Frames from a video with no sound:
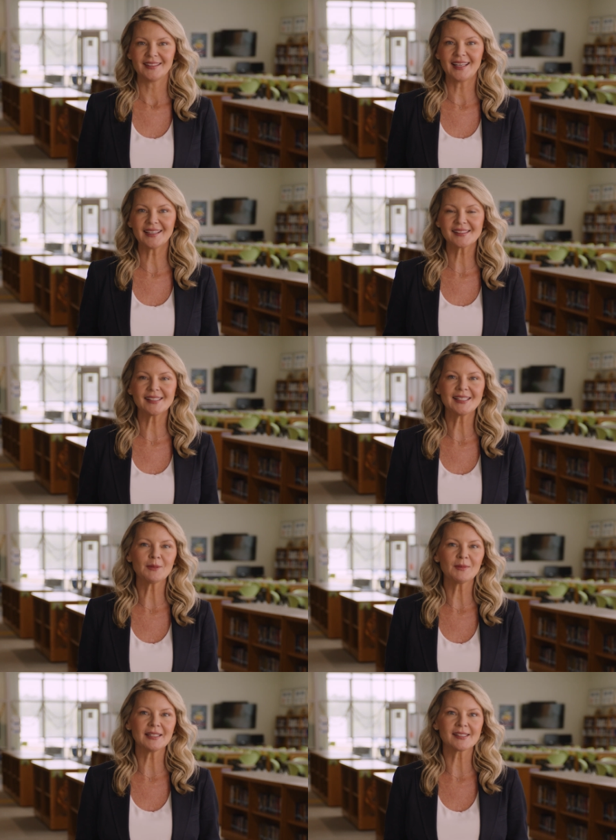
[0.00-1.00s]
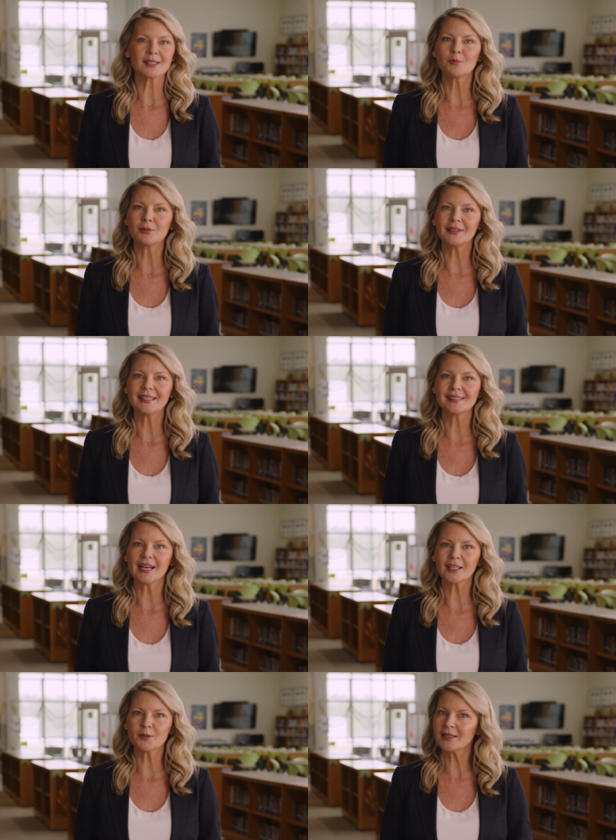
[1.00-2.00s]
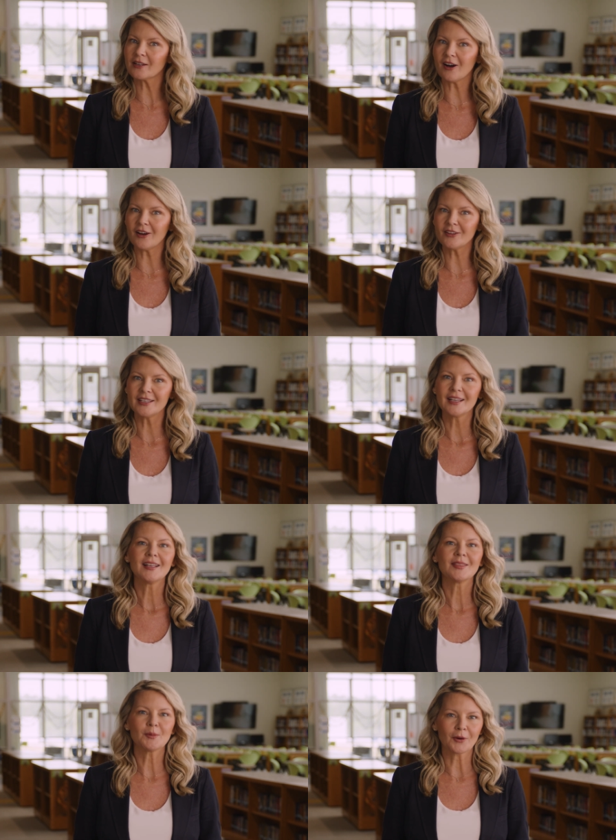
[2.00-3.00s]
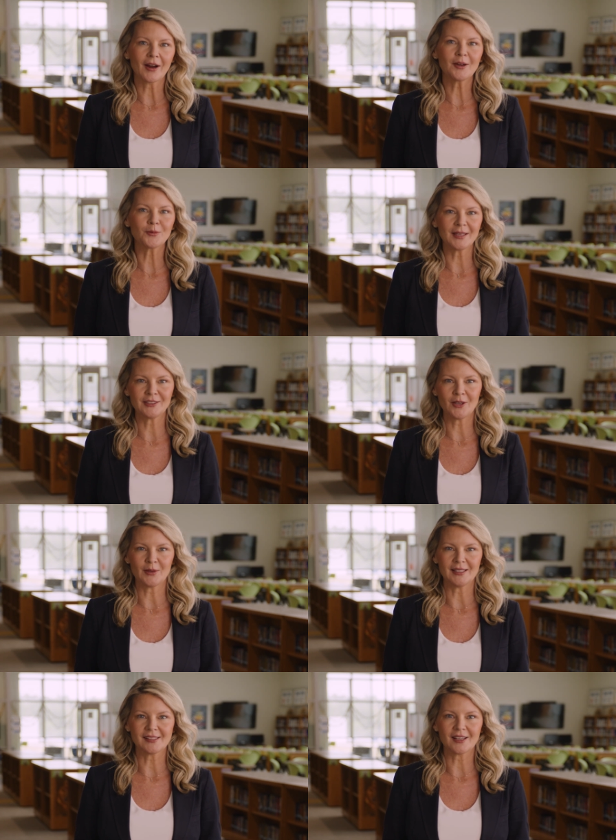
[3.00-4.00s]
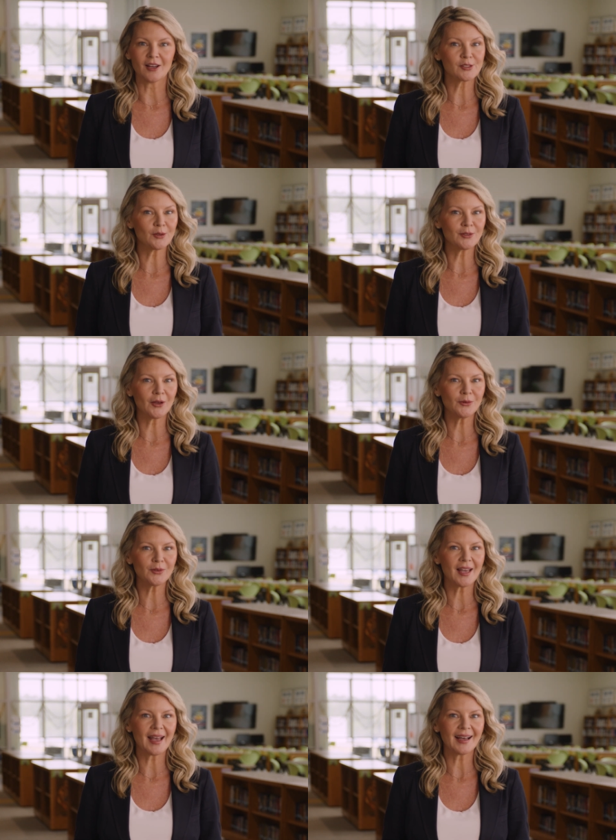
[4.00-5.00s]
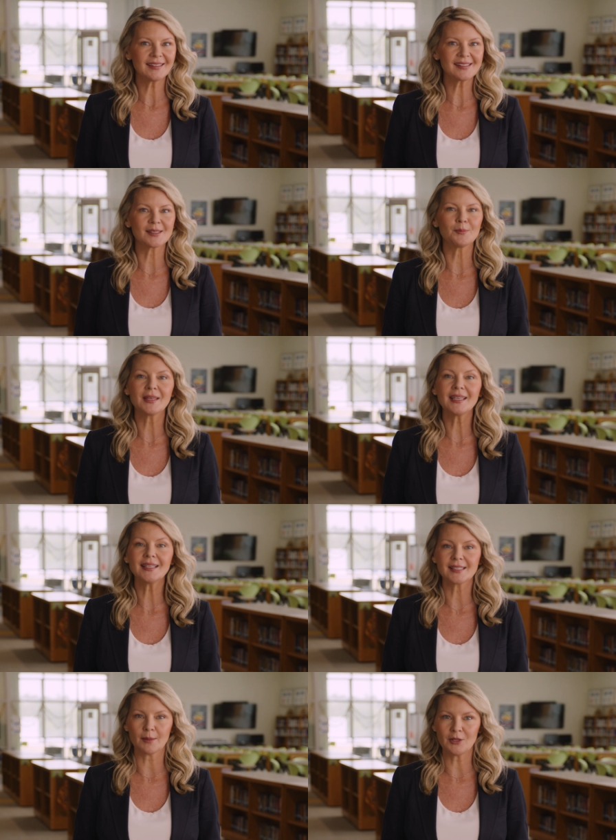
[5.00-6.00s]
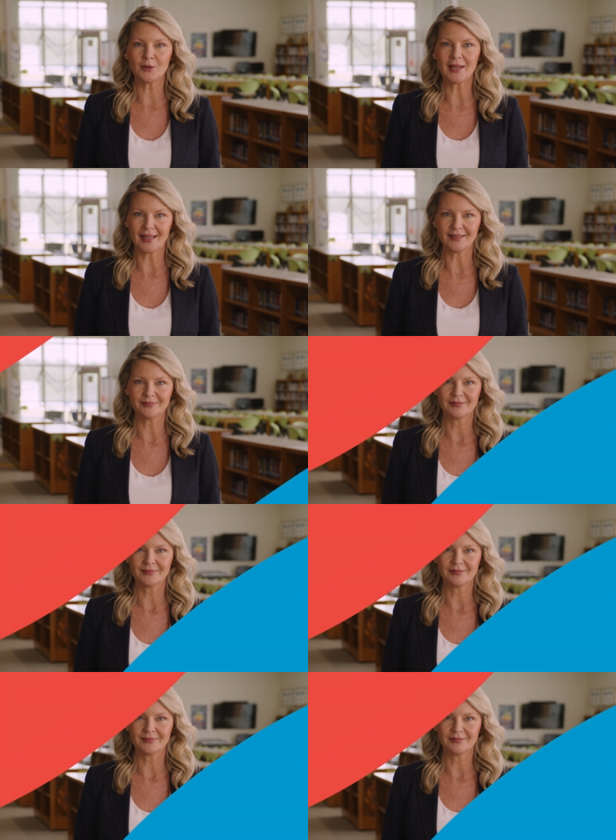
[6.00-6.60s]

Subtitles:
Next, the team needs to complete a document called the Prior Written Notice, also known as the PWN.